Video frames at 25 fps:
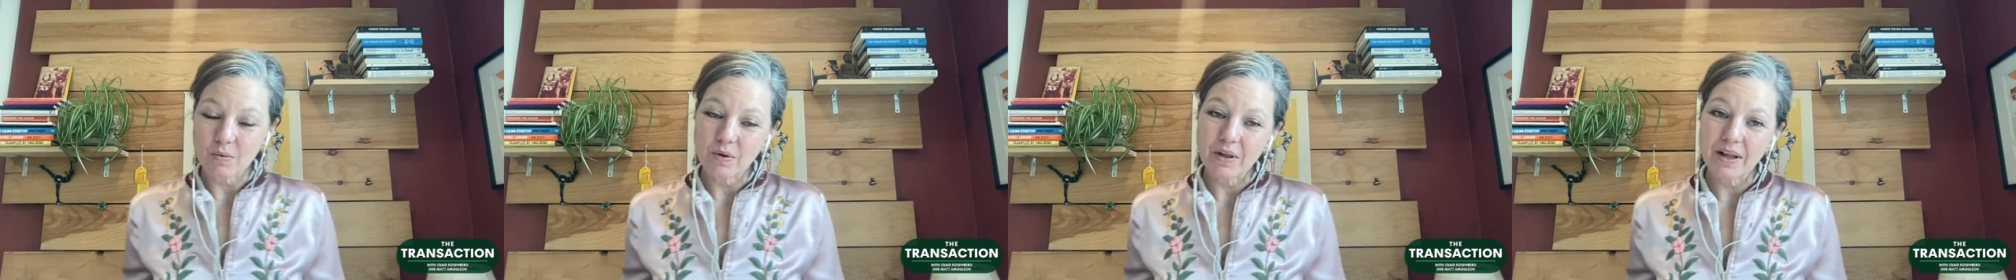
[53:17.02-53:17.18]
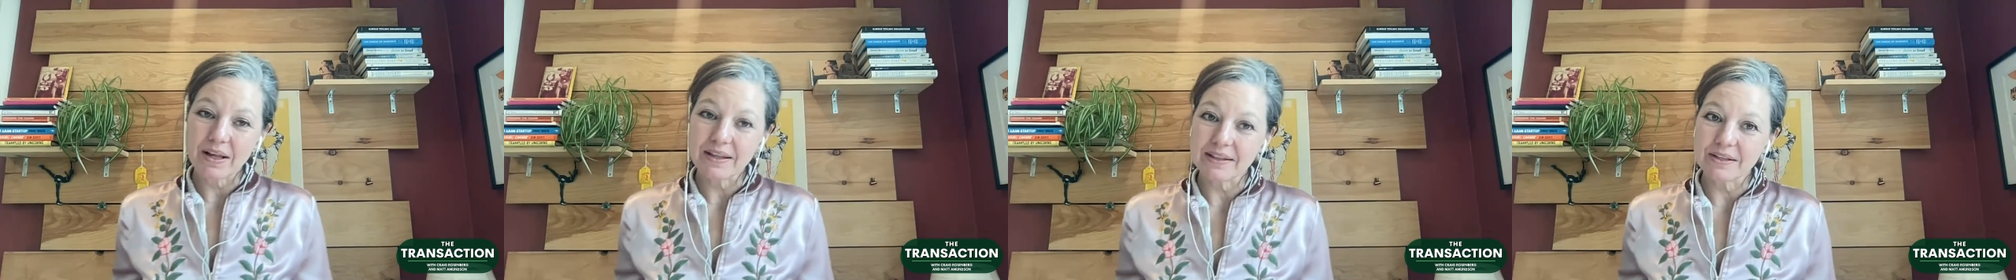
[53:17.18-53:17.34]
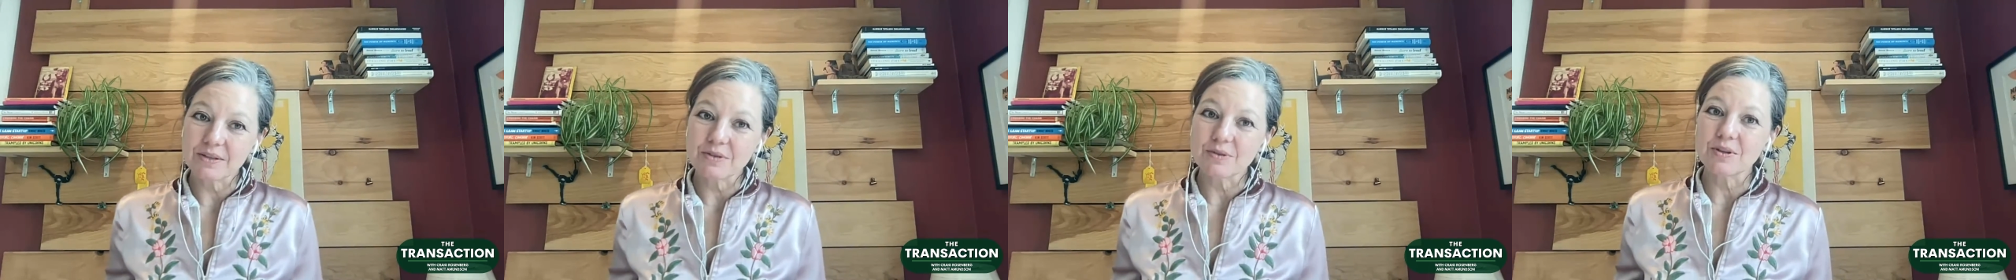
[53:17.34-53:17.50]
Well, I
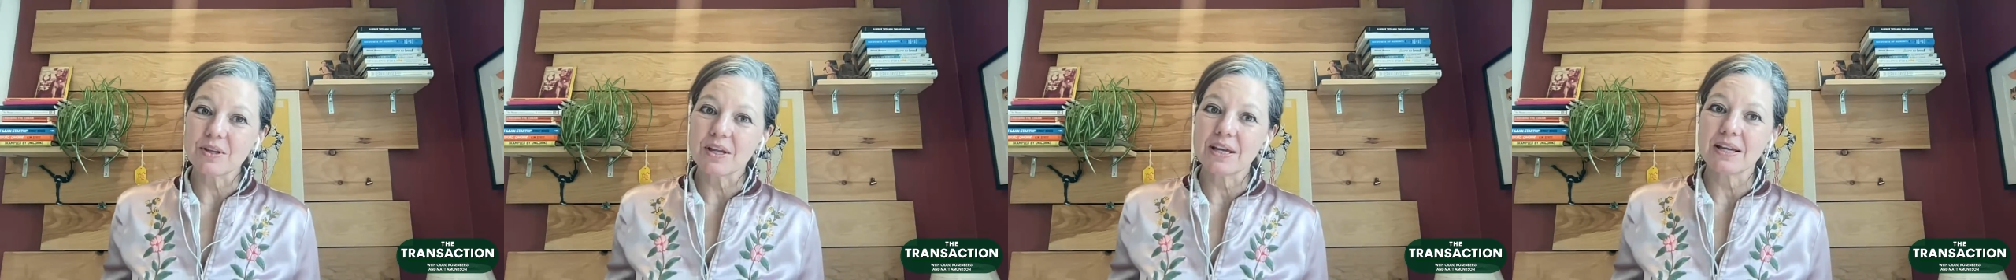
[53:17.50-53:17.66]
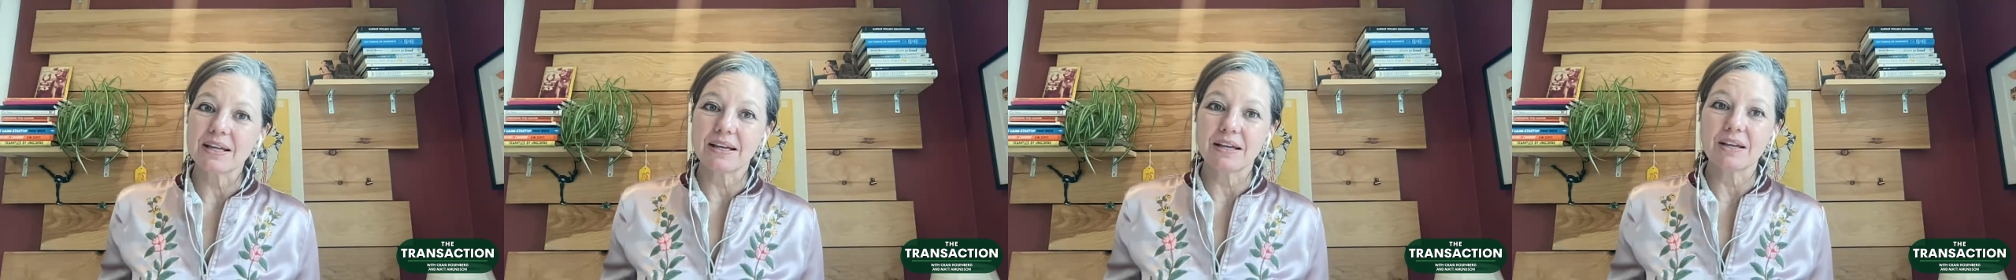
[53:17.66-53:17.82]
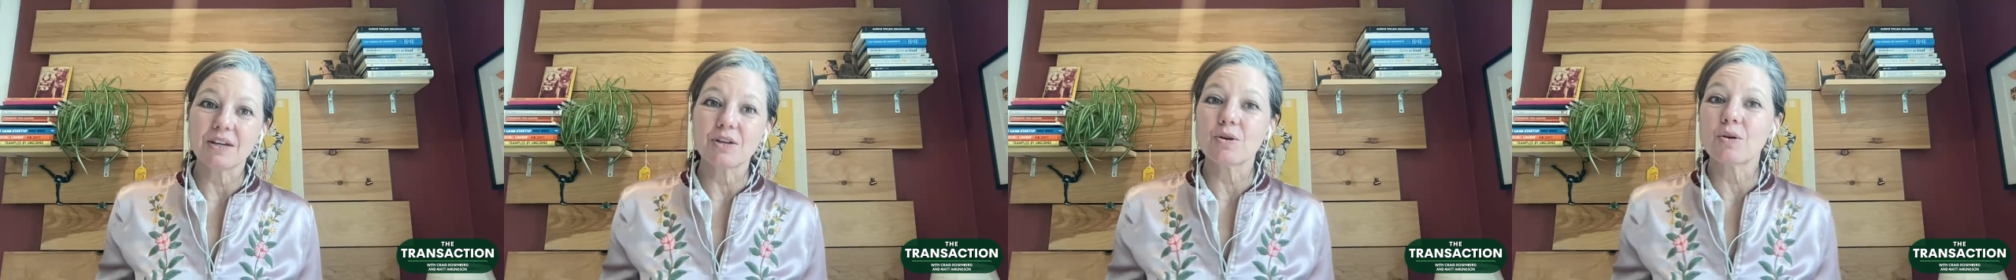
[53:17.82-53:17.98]
do
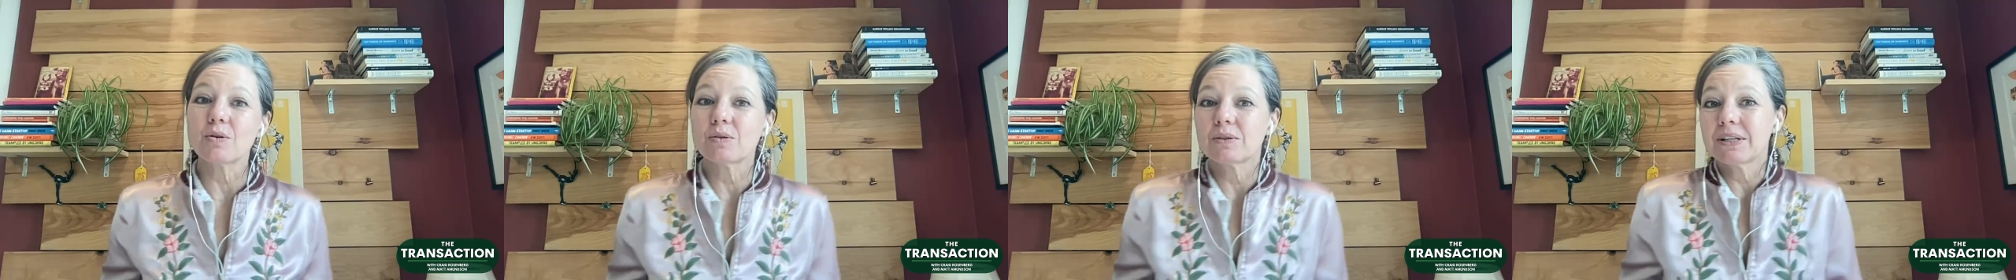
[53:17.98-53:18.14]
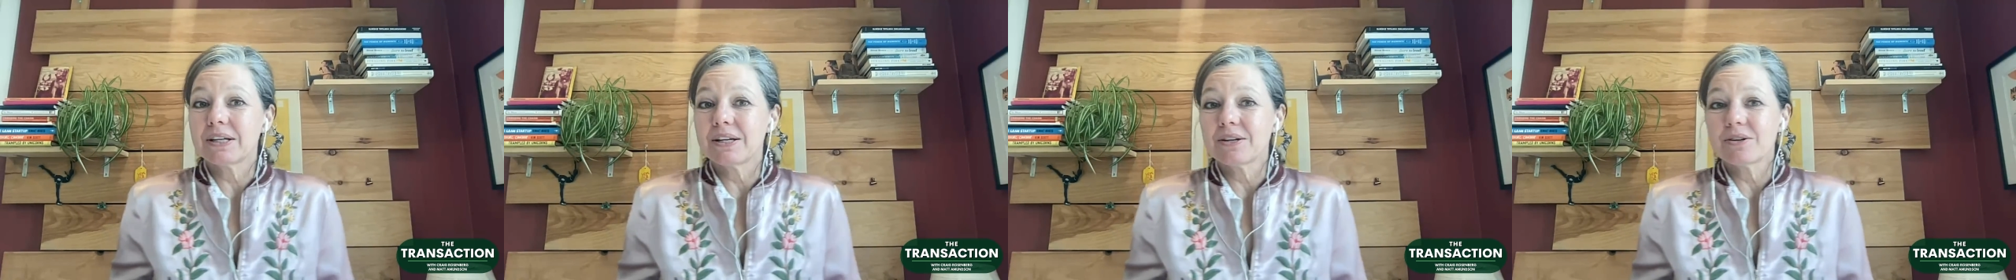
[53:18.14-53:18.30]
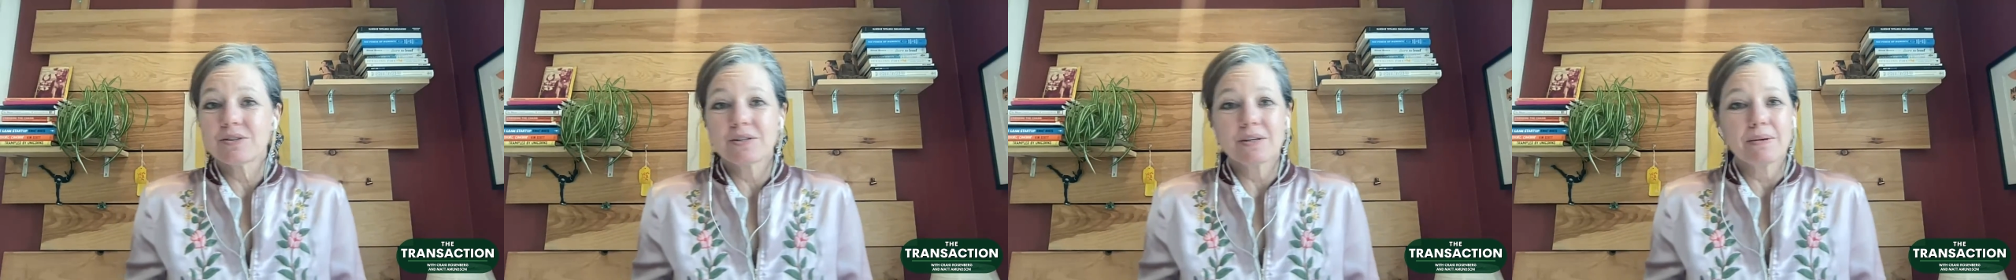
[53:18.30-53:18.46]
think,
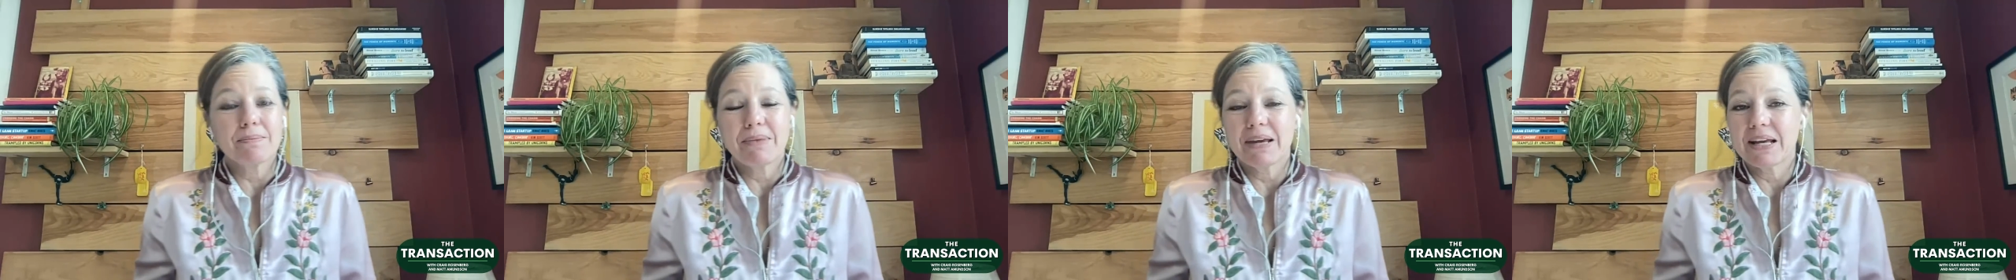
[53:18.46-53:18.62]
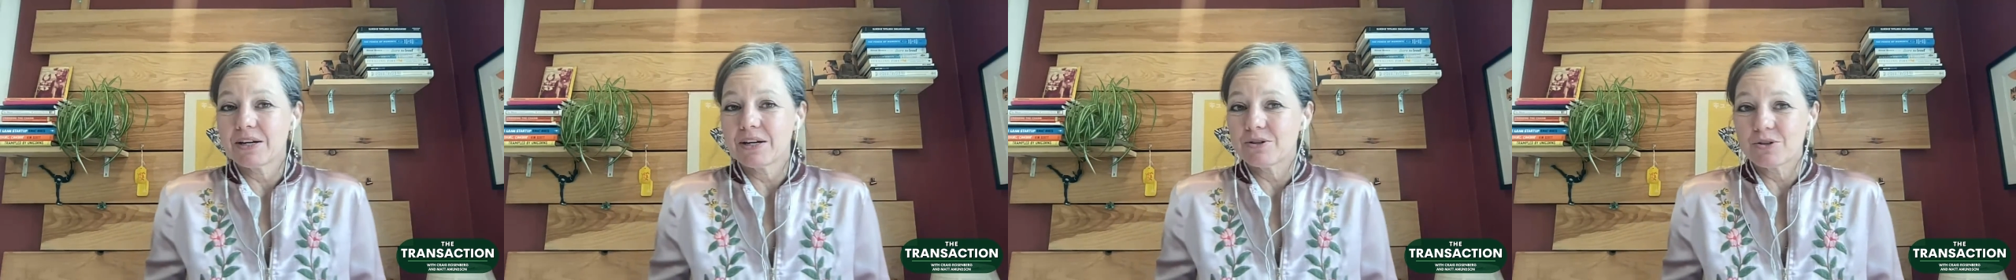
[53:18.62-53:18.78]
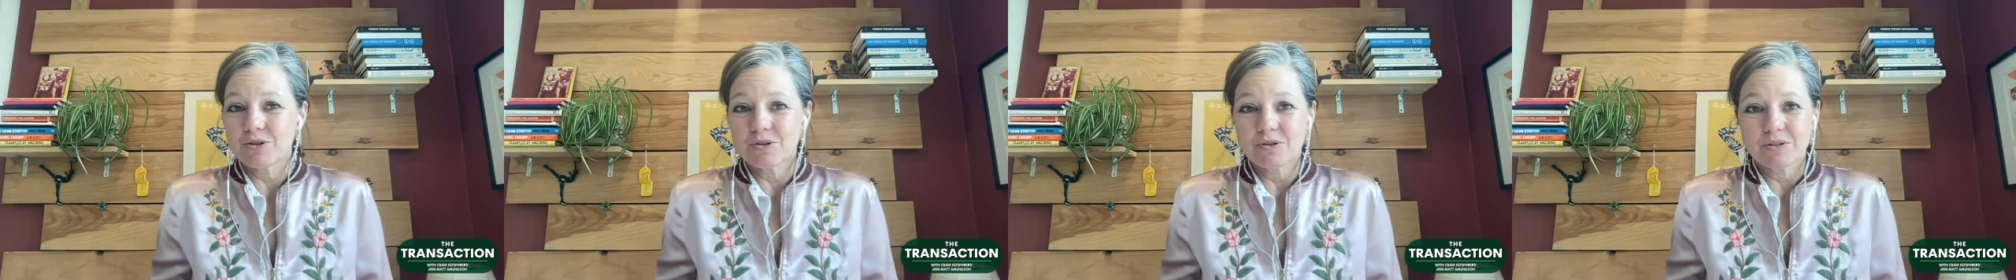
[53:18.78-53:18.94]
leaders and
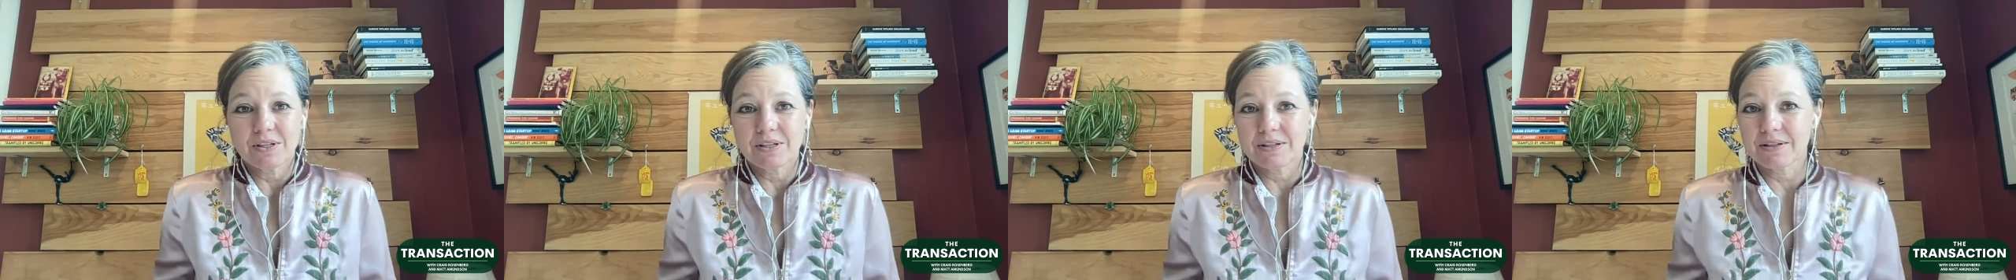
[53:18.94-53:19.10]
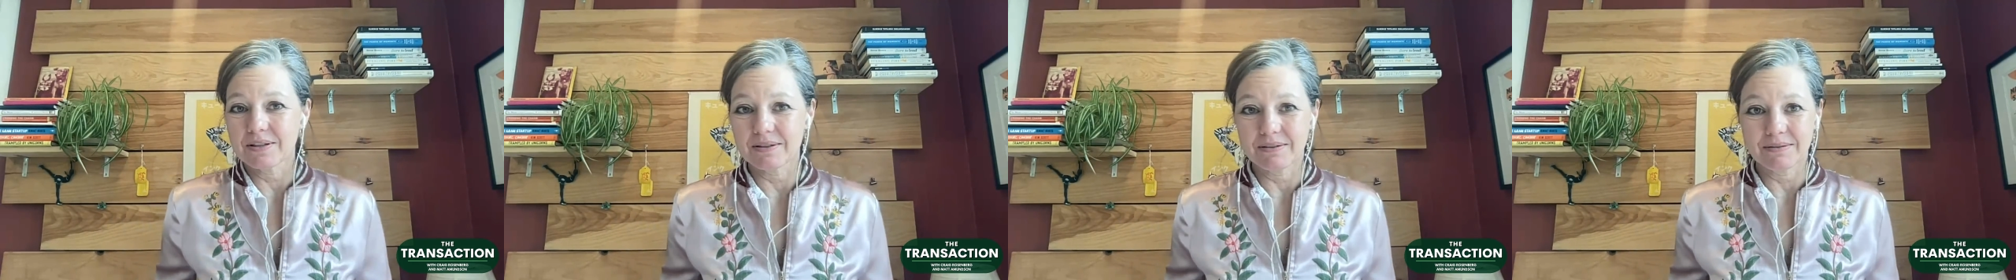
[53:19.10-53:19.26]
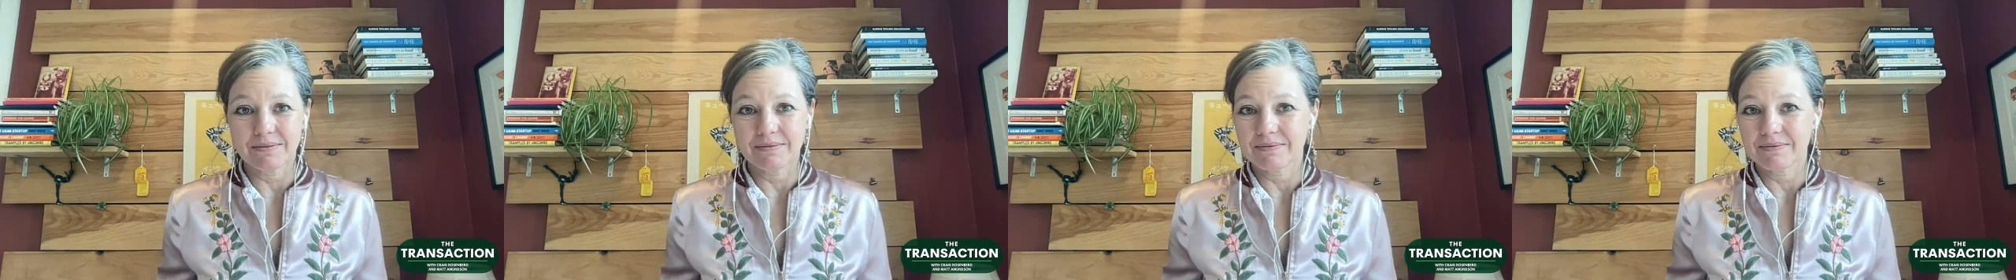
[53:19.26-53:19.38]
managers